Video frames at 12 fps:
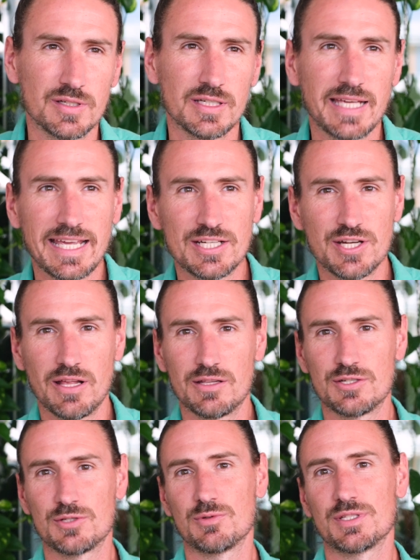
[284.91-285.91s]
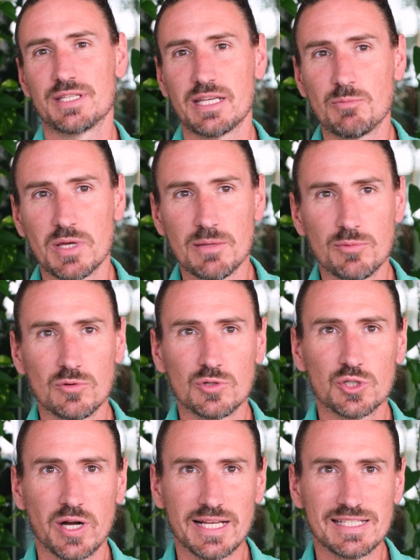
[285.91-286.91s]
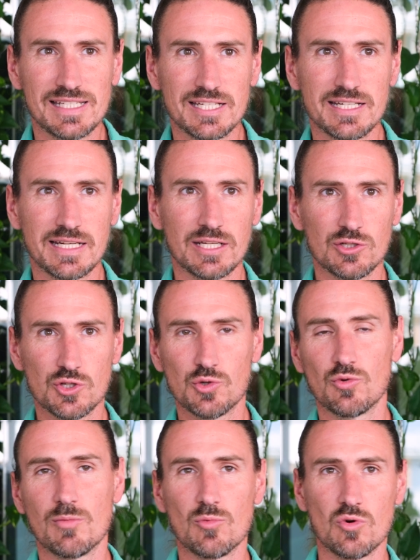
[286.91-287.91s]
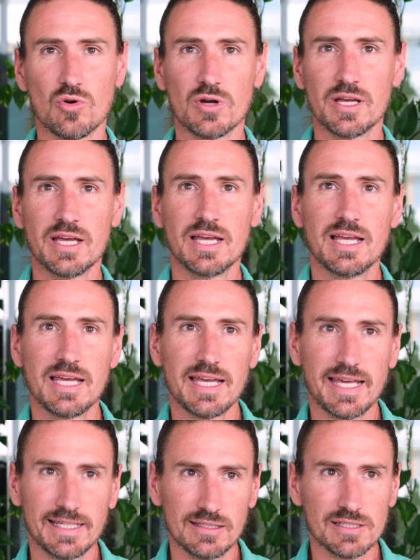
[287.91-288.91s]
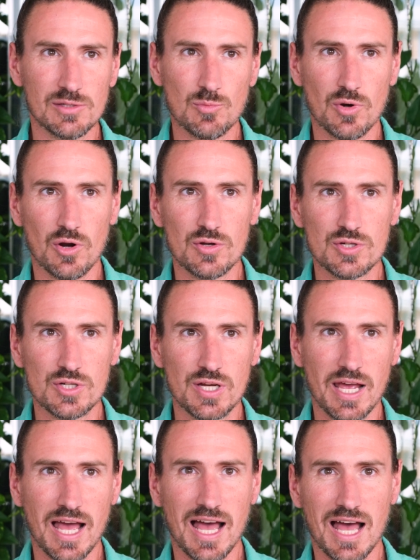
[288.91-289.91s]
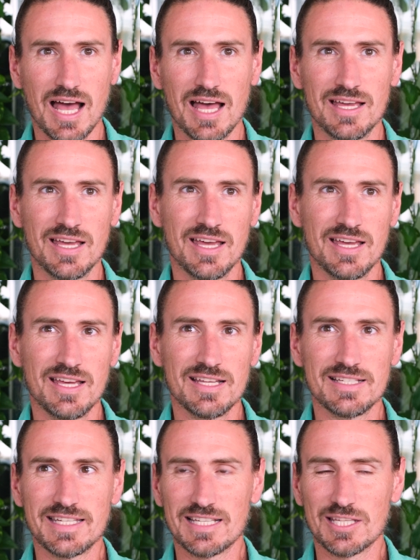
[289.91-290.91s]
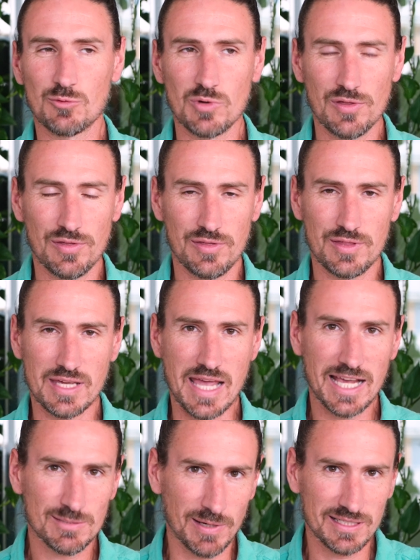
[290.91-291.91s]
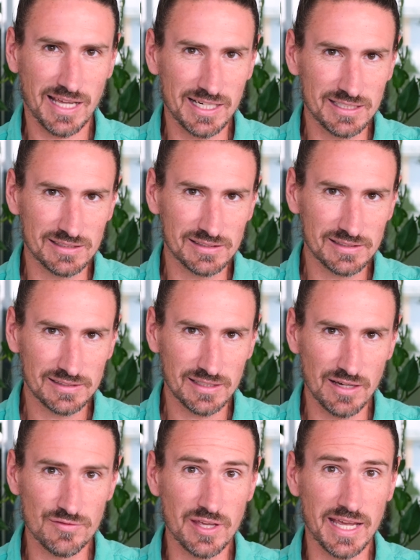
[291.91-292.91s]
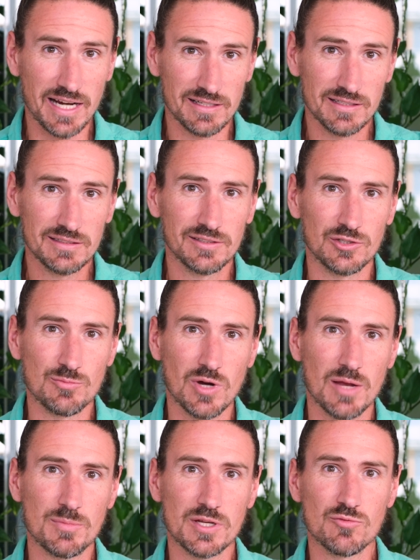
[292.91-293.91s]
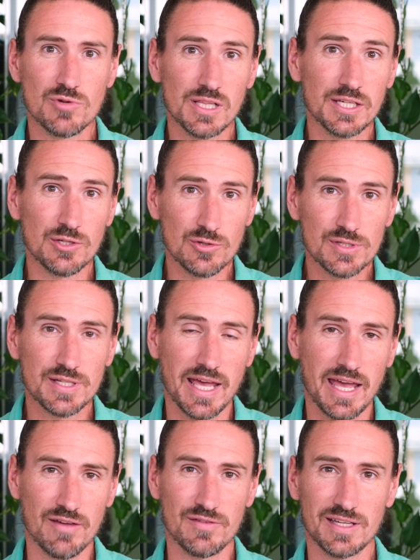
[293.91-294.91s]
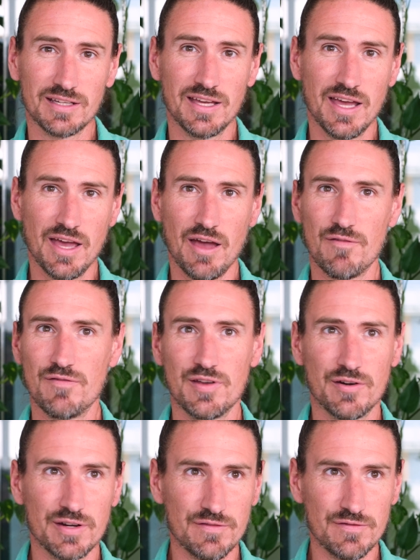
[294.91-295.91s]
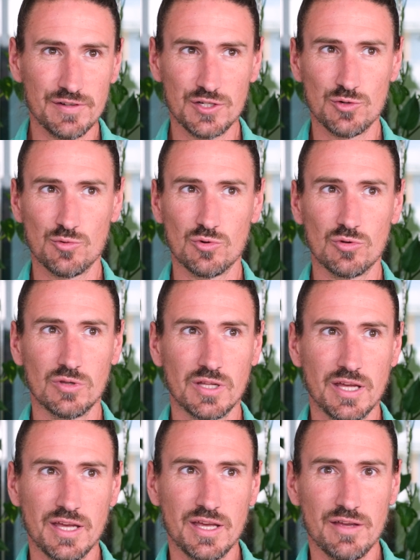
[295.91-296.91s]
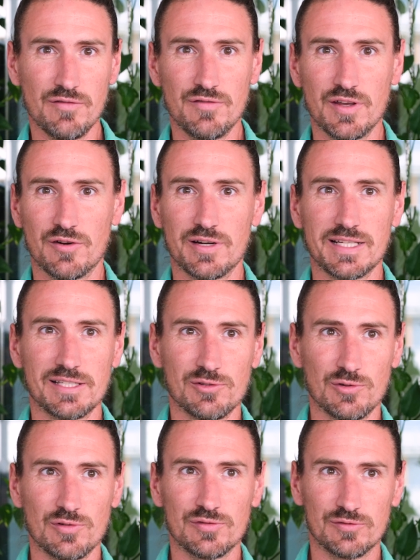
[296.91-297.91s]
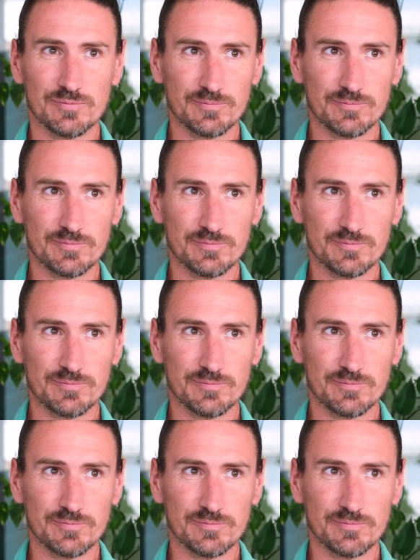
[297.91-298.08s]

Key challenges we see people transitioning to a more headless approach are dealing with the expectations of their editors, who might be really used to having a very visual, very sort of